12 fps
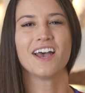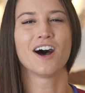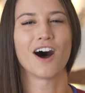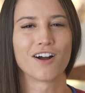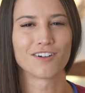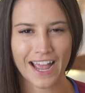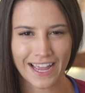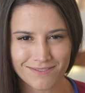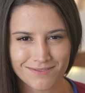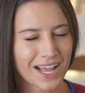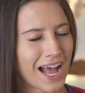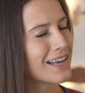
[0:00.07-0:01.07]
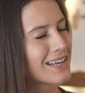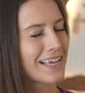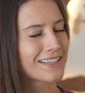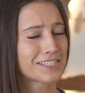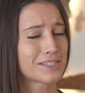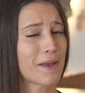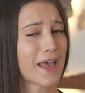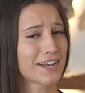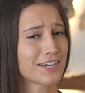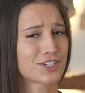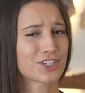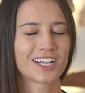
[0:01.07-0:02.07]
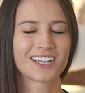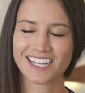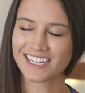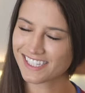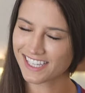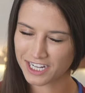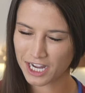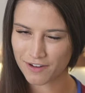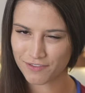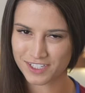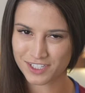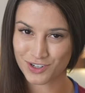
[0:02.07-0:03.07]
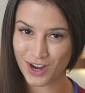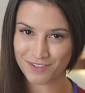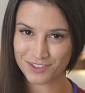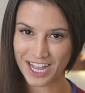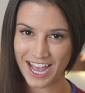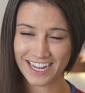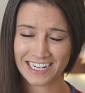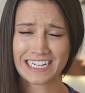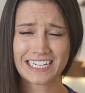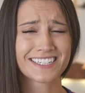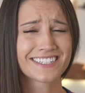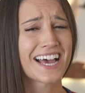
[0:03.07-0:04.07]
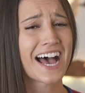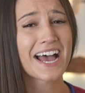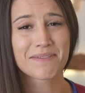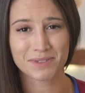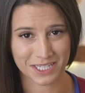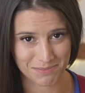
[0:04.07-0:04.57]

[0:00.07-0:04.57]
Alright, unlike the Spanish, let's kick off this travel guide in a timely